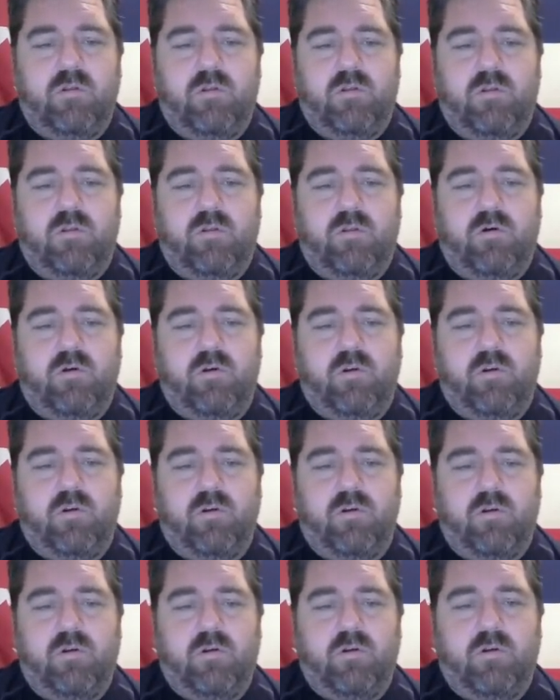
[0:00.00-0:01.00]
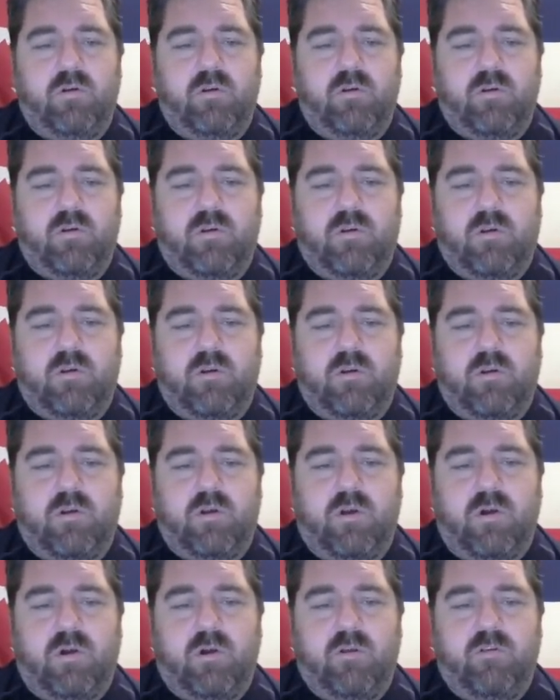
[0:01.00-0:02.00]
lawyer
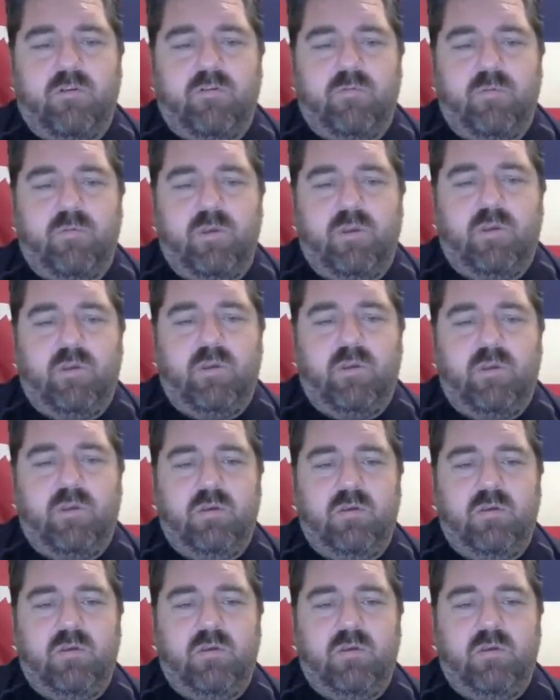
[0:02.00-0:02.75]
Cosby